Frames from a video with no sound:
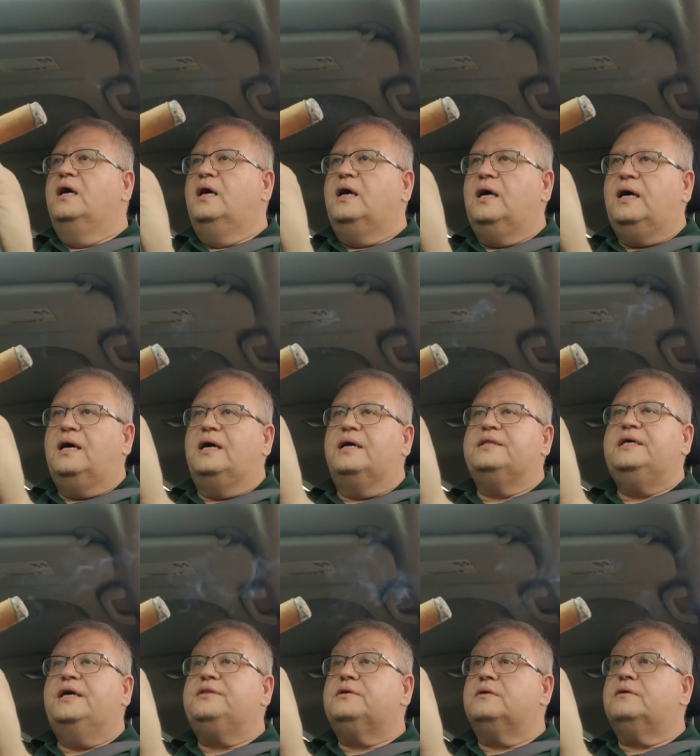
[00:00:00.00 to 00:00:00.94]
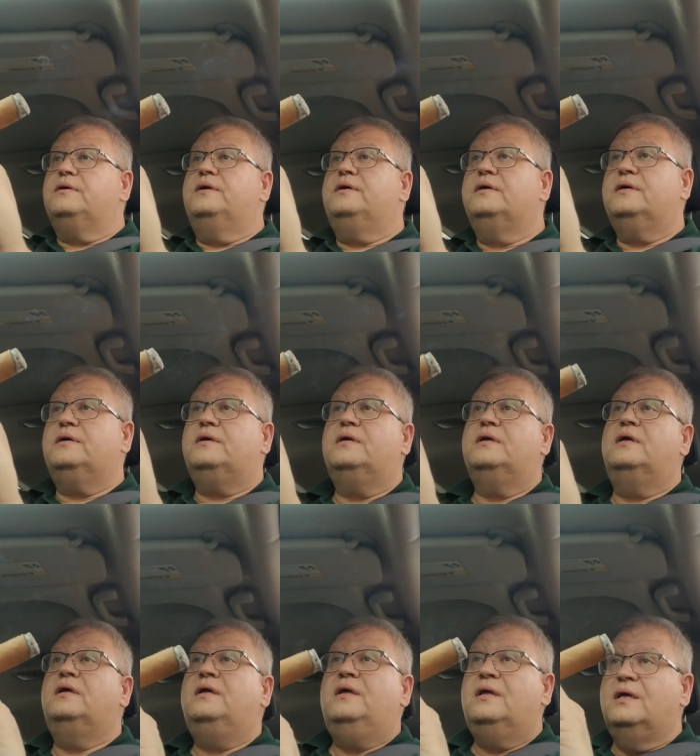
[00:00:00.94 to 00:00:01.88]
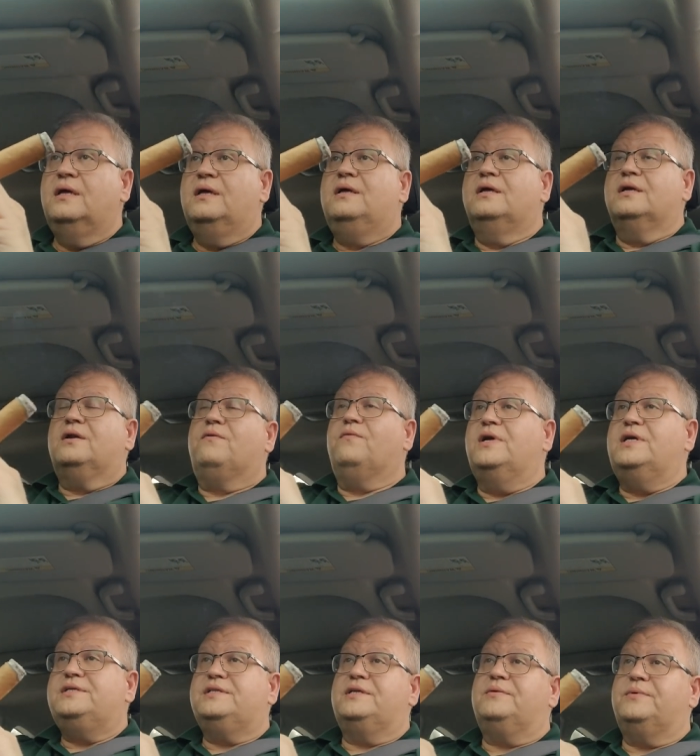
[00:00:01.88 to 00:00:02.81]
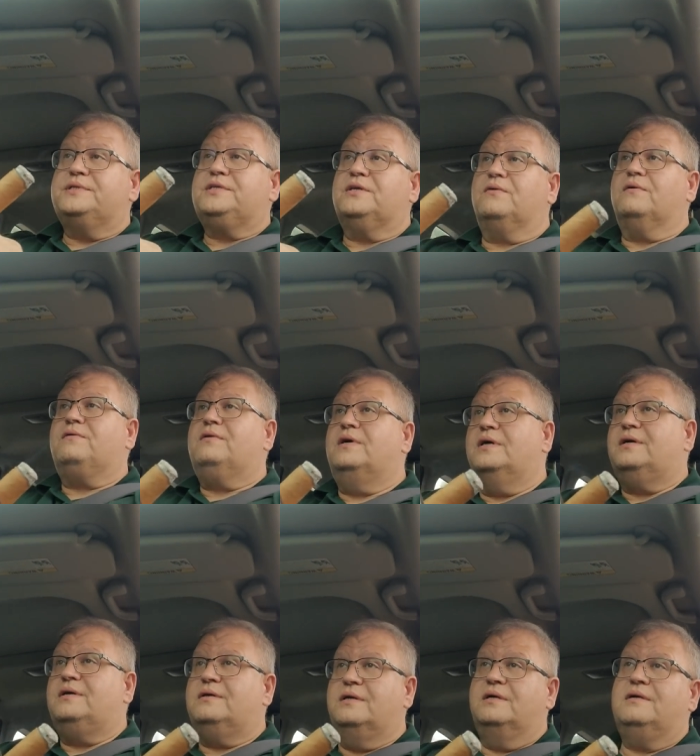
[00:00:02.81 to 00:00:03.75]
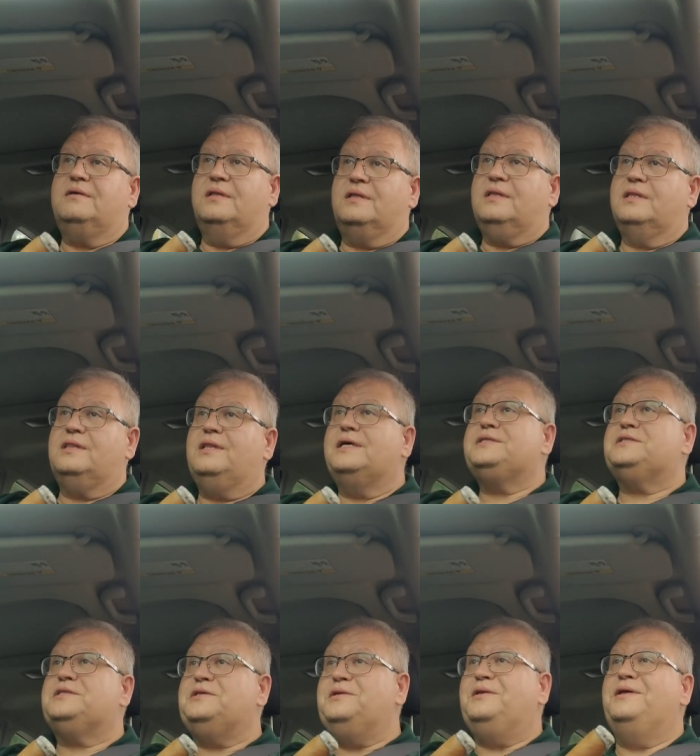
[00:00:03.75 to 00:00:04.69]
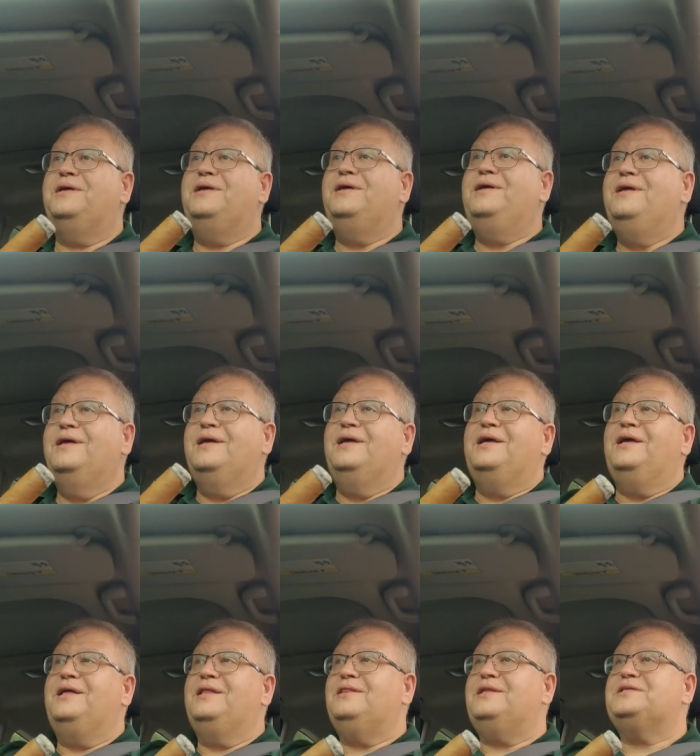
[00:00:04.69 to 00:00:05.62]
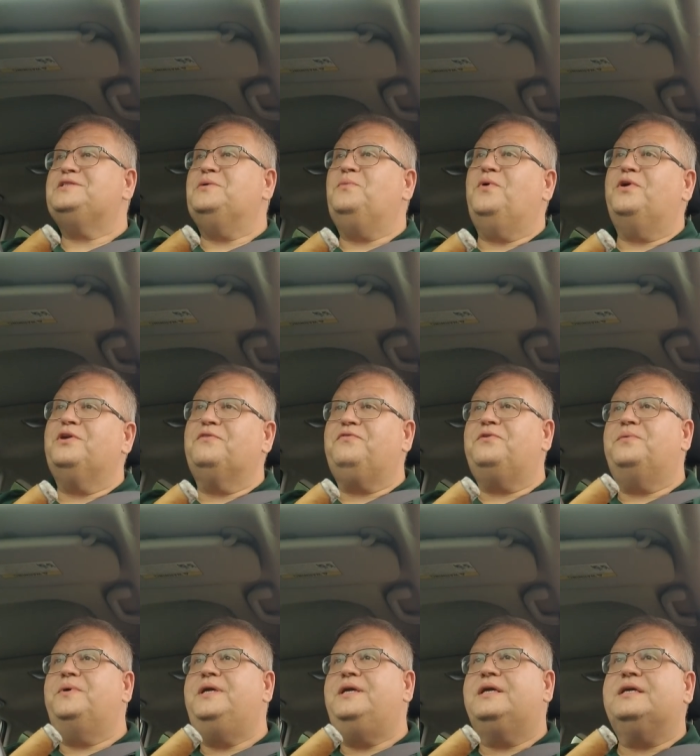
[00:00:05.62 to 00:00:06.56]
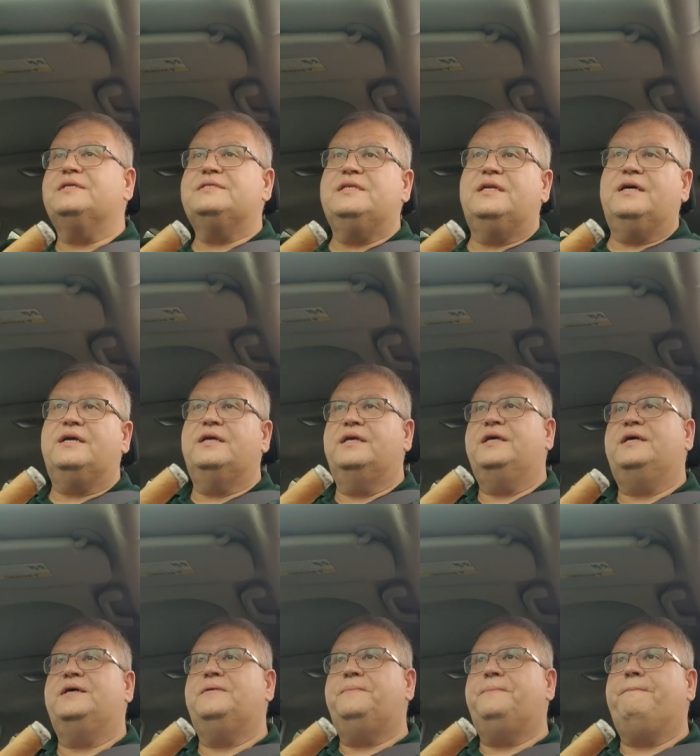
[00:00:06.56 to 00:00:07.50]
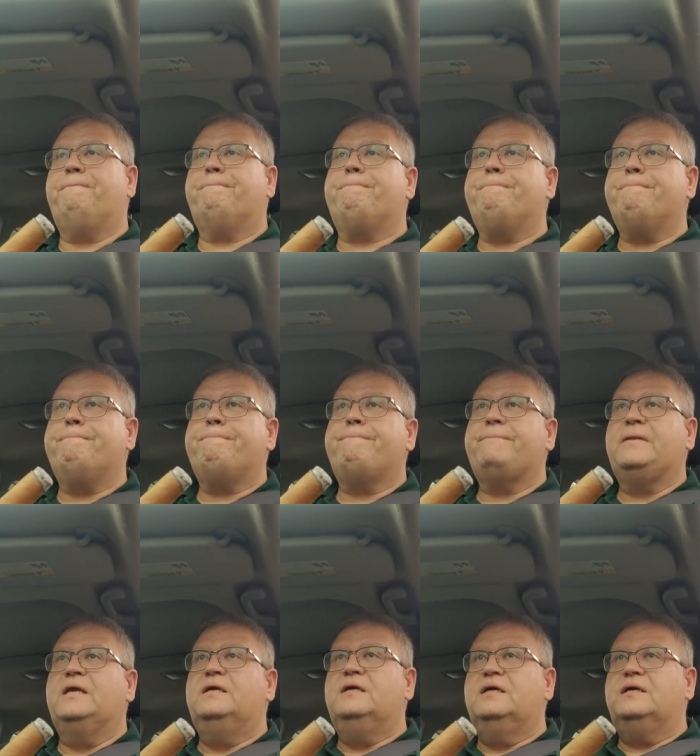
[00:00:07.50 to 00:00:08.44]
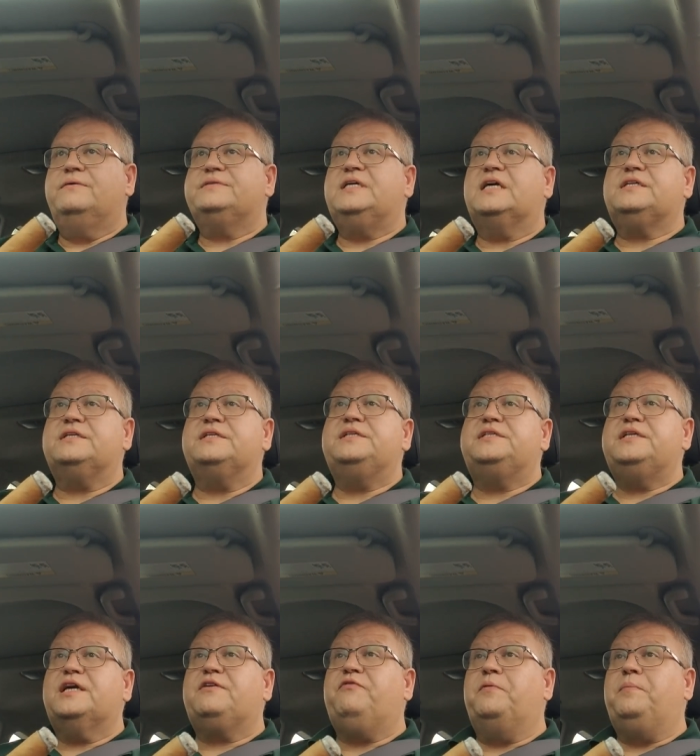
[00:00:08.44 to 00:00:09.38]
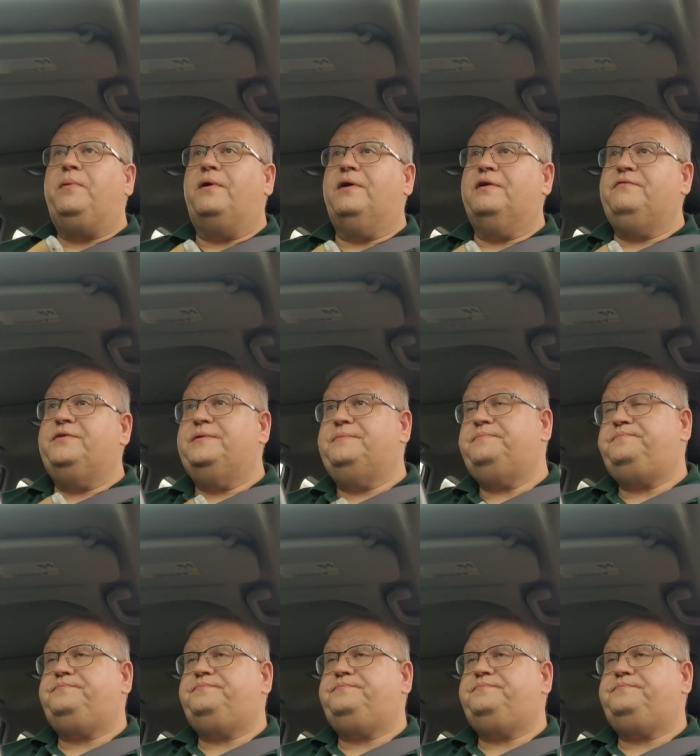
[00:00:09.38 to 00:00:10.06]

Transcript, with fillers: Uh, the other reason it was a uh, less than less than wonderful week is that I um, was actually sick for part of it.